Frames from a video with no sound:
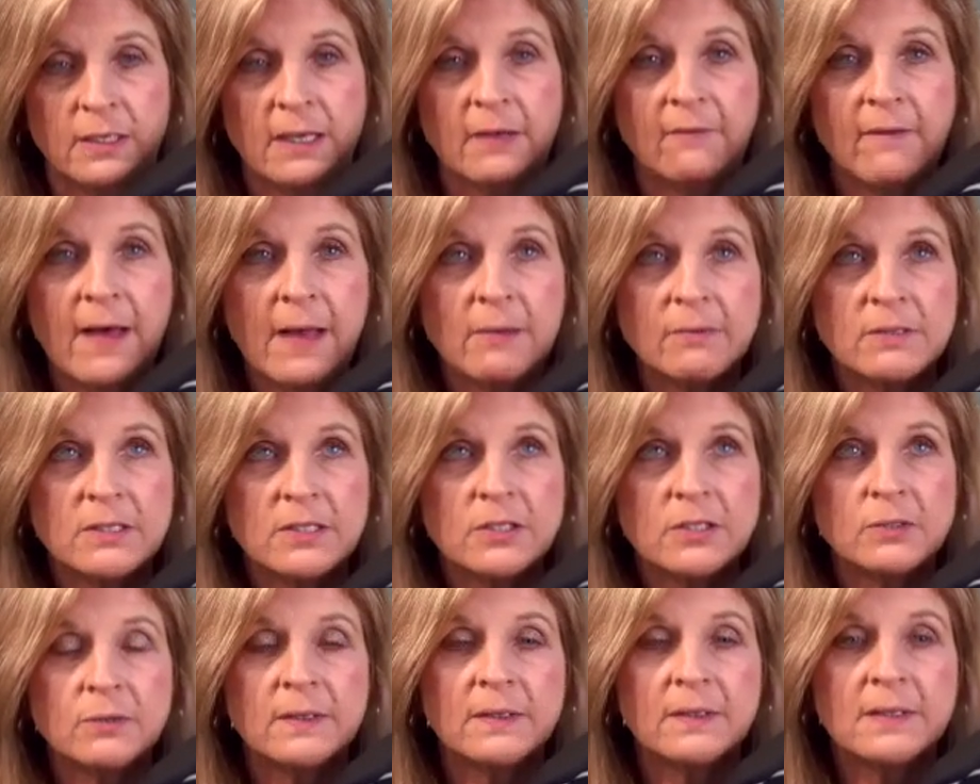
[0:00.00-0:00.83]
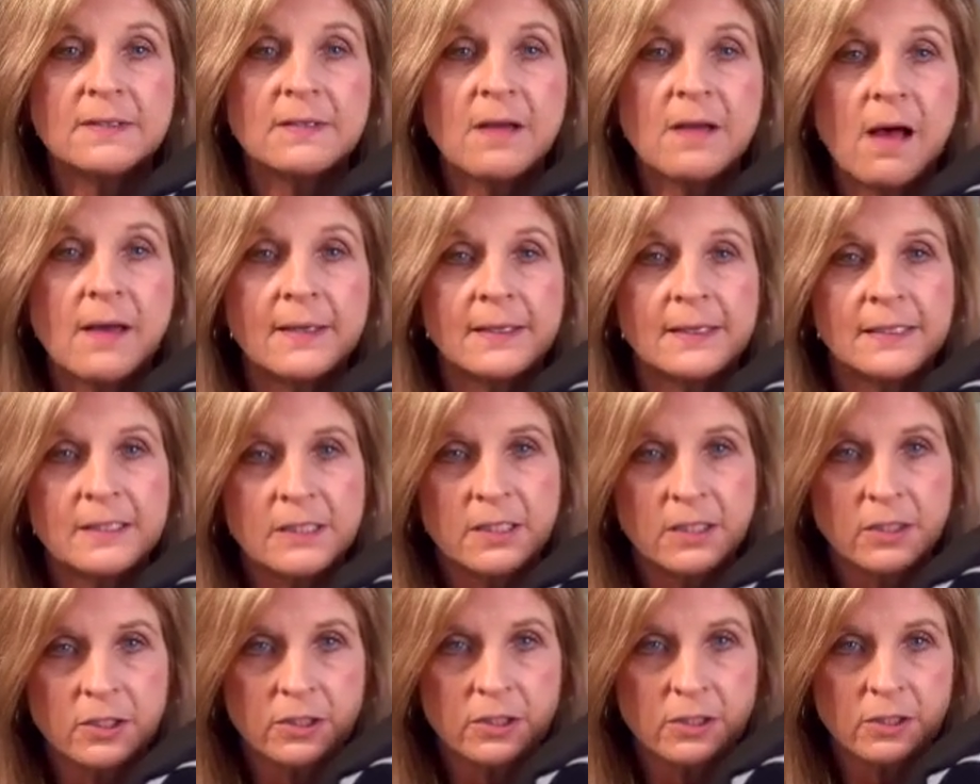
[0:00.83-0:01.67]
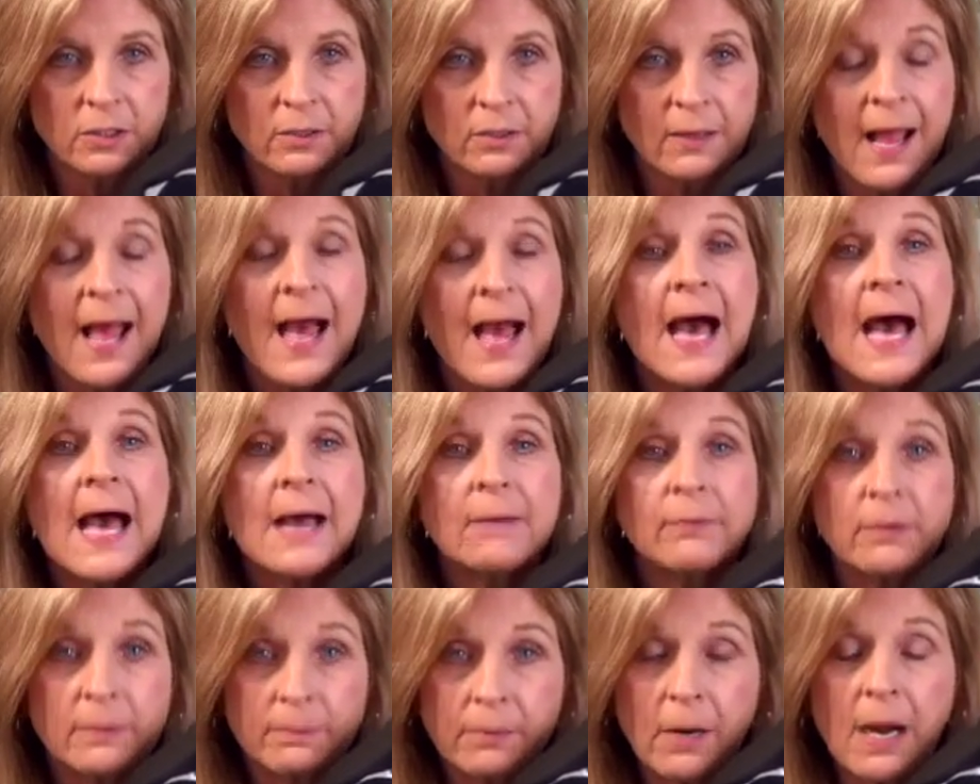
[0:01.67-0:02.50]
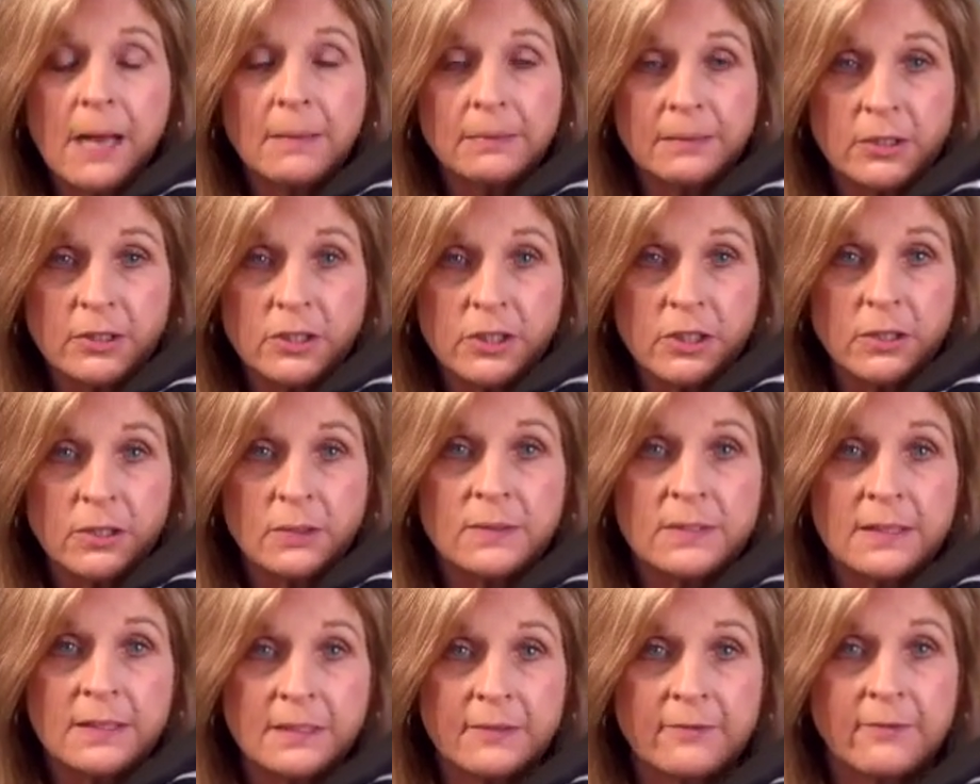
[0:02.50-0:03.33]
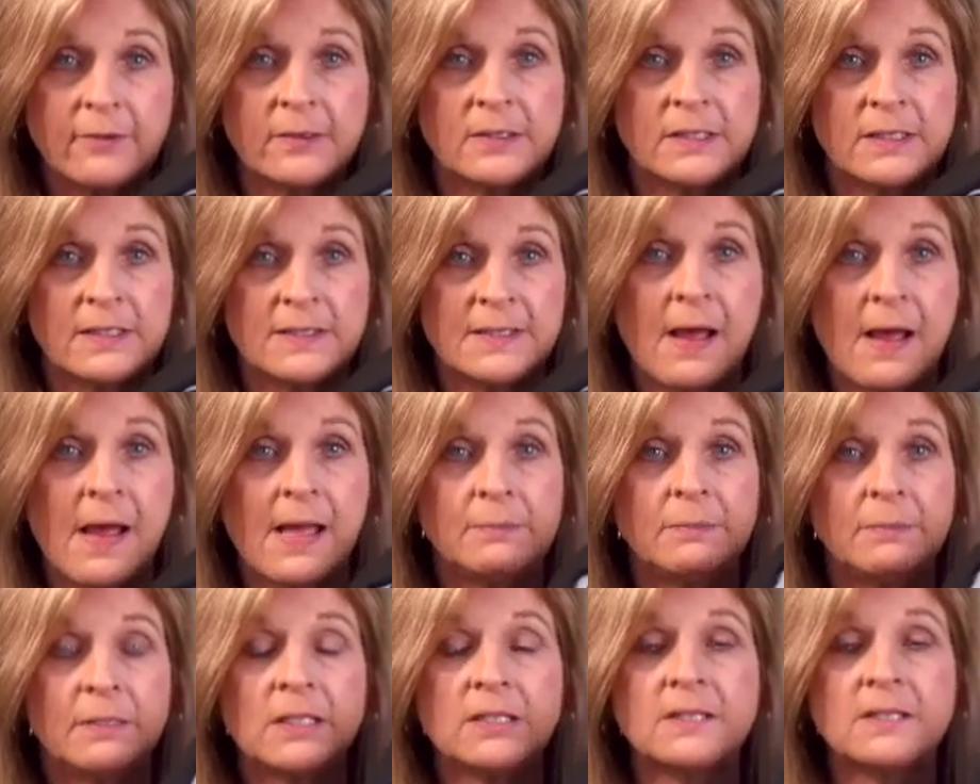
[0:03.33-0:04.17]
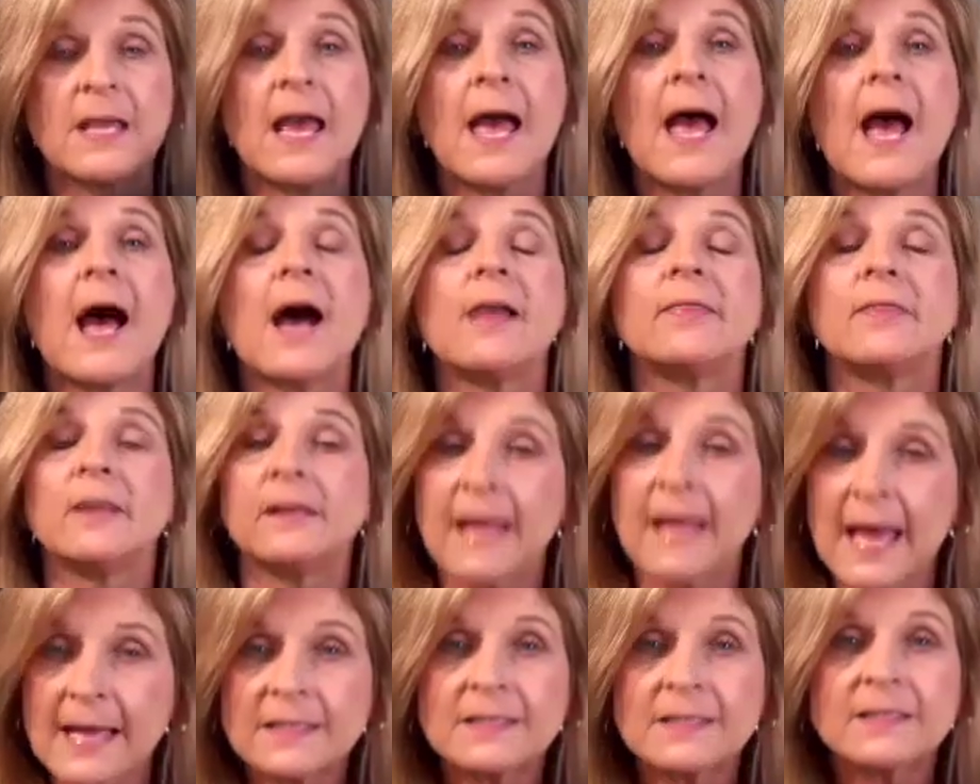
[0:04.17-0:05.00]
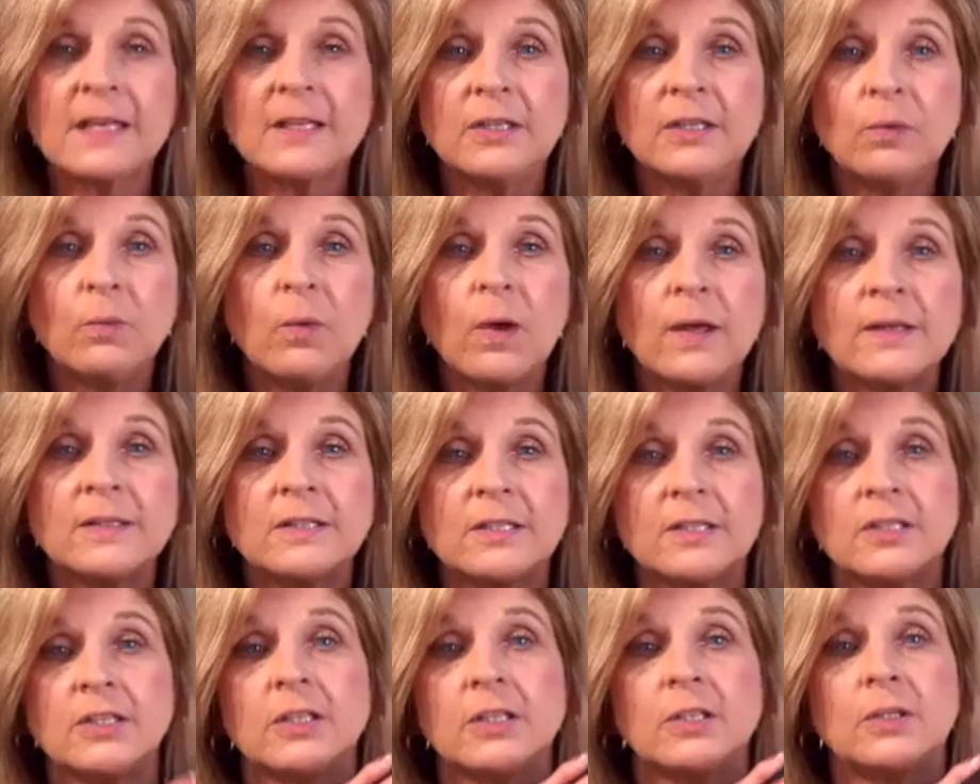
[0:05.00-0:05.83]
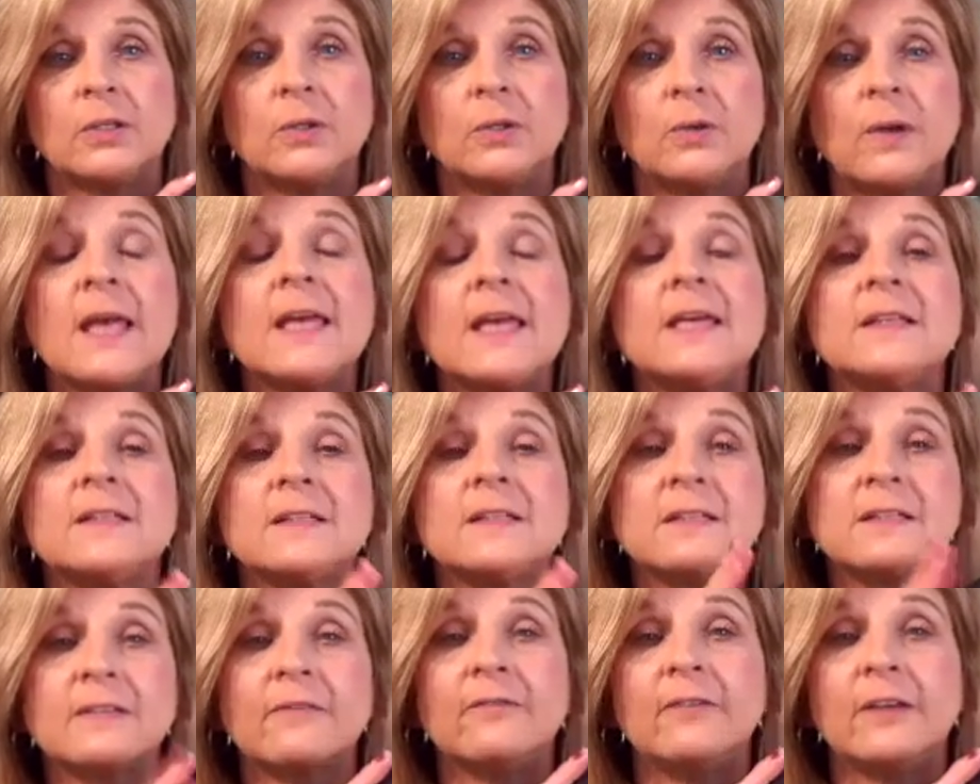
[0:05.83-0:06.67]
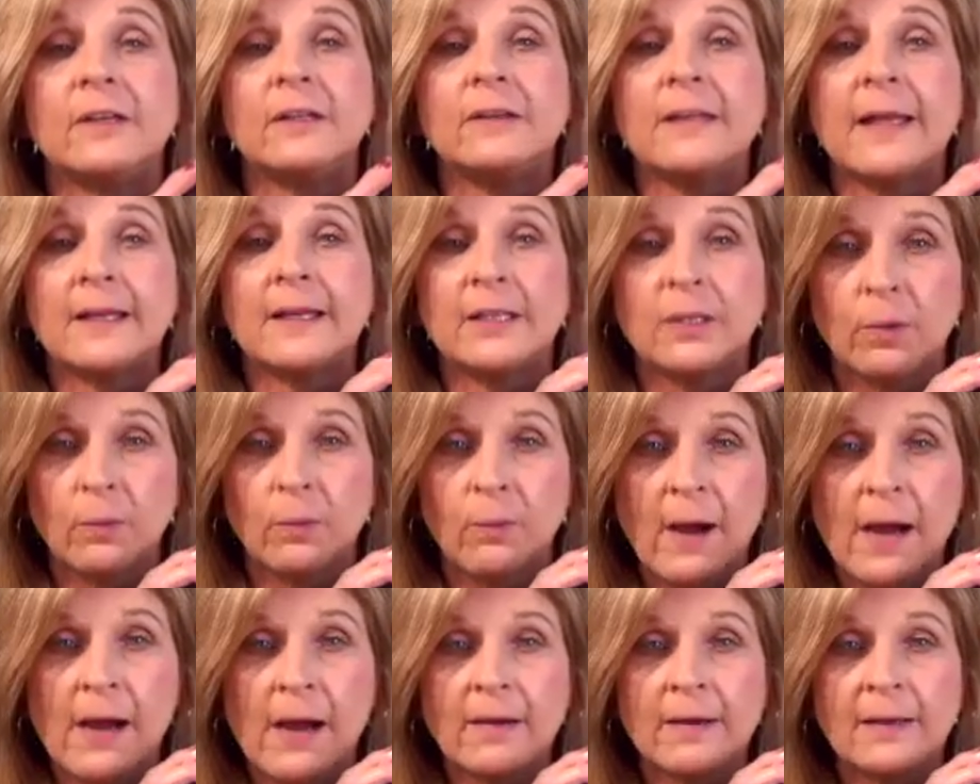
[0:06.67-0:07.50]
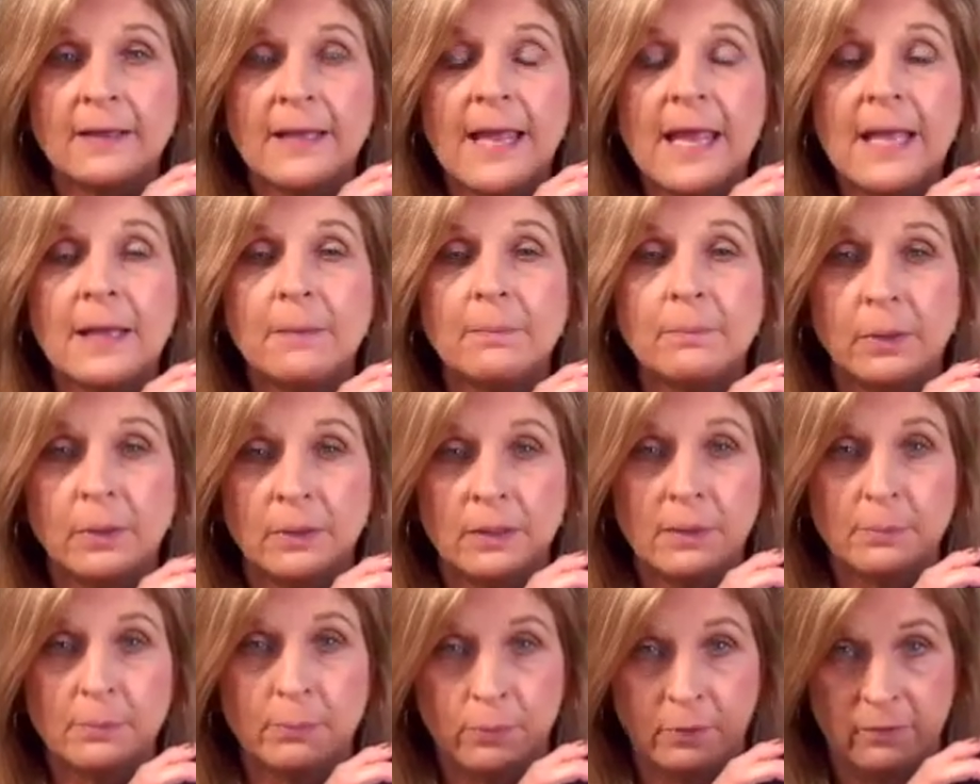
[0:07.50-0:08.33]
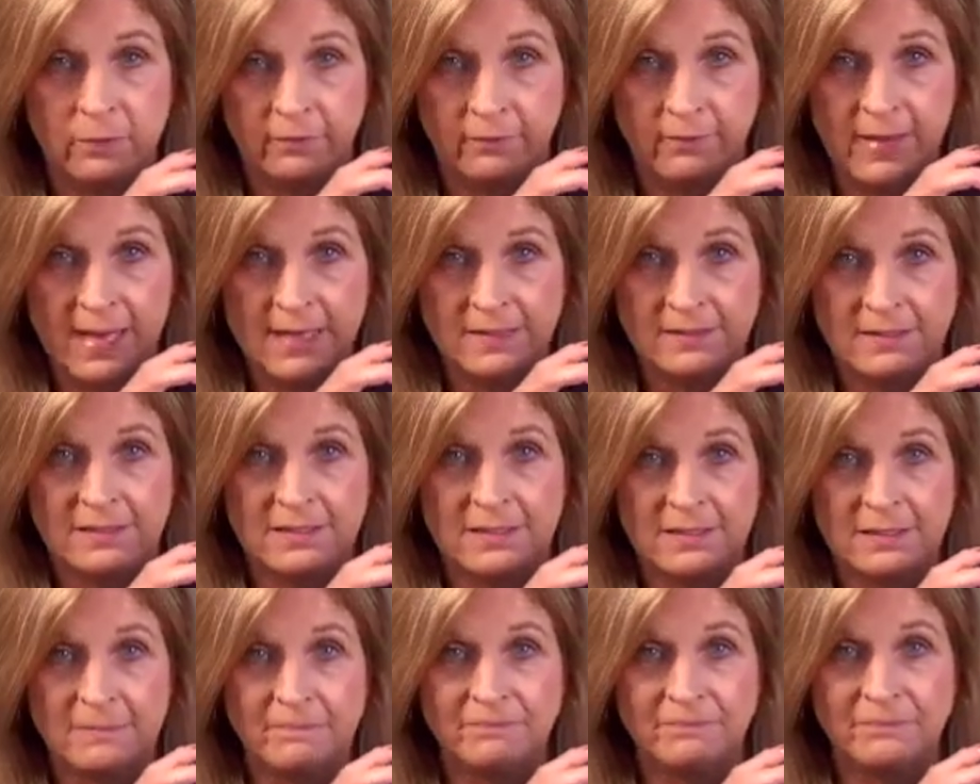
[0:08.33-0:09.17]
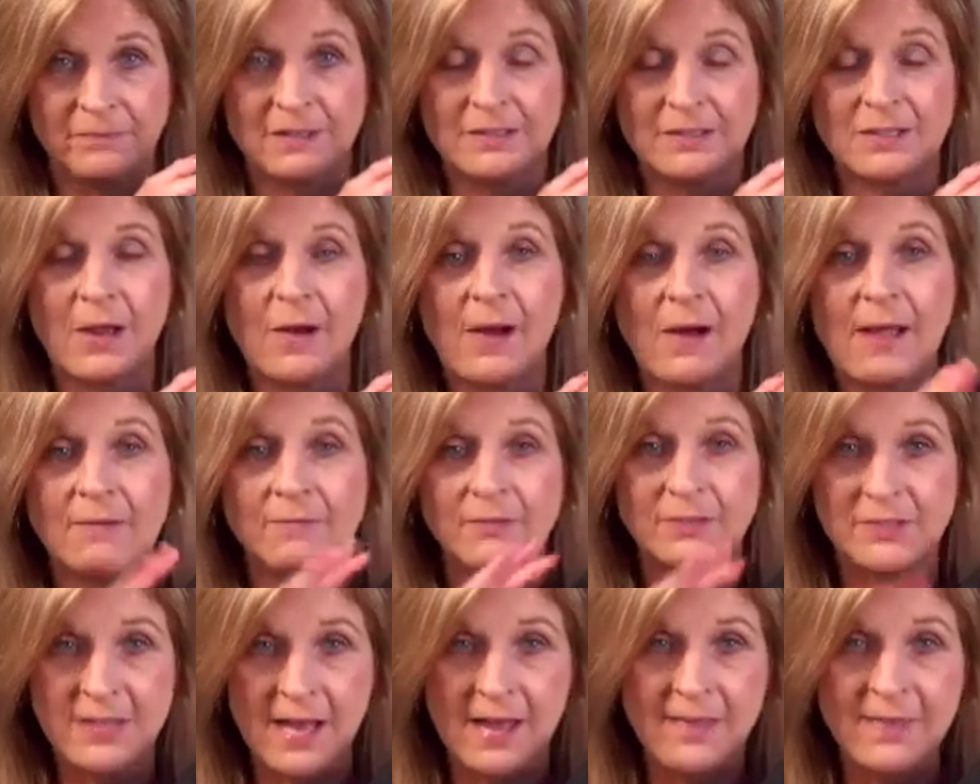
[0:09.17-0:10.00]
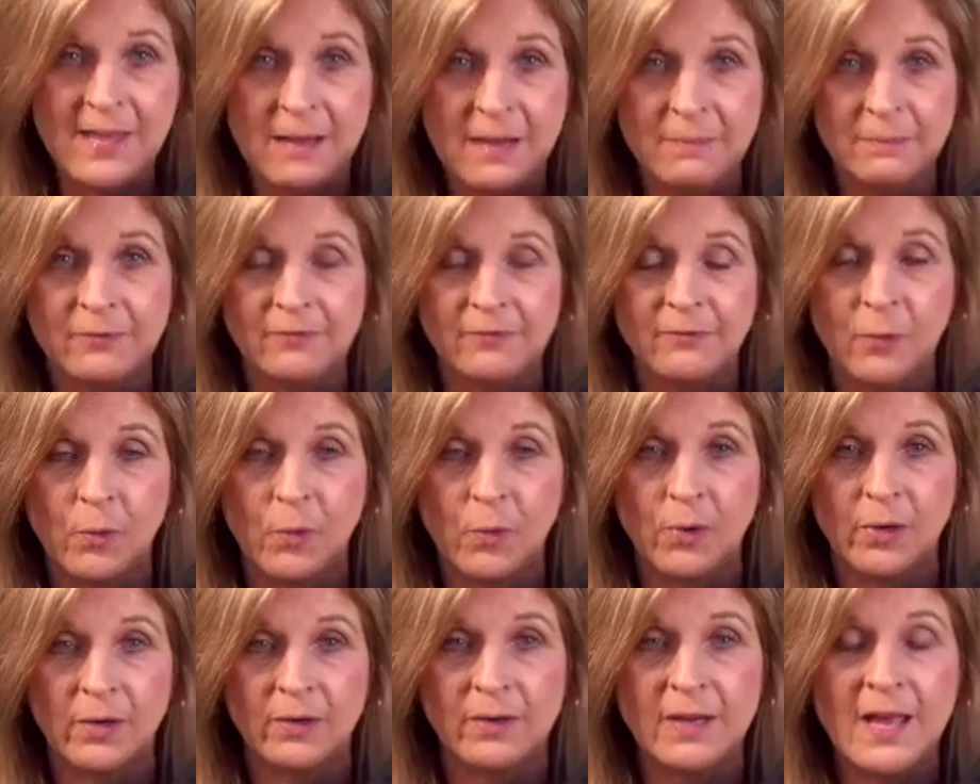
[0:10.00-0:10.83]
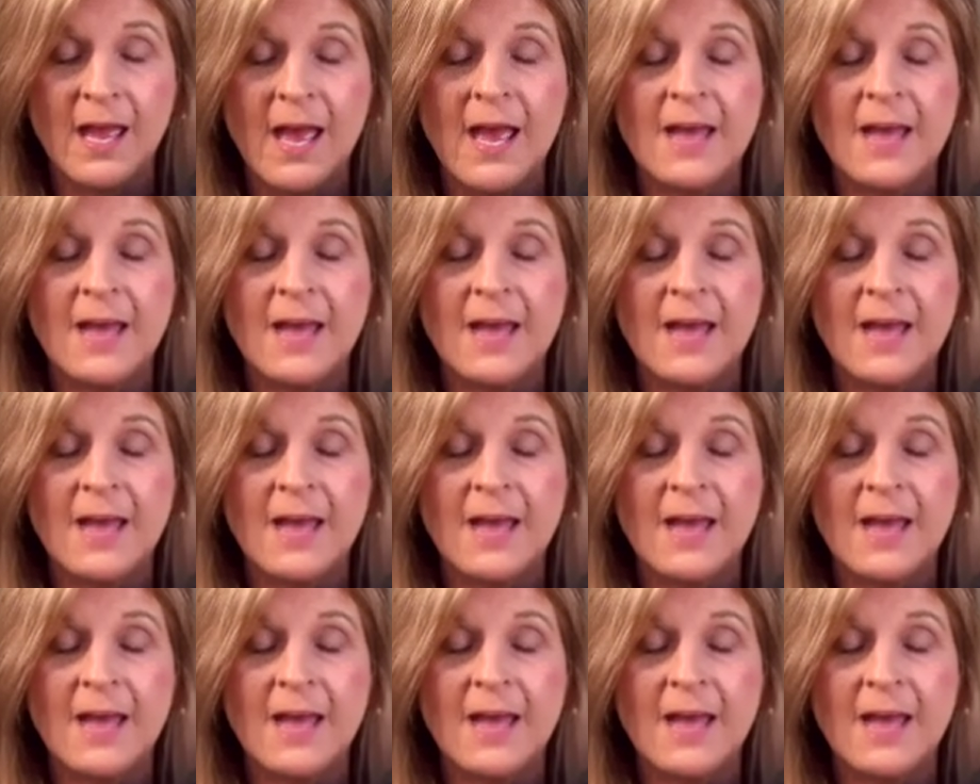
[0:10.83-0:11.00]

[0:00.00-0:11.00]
If I was doing this on a t-shirt, I would probably choose a different design because the last thing you want to do is to feel like you're wearing a bulletproof vest. So I've done that before.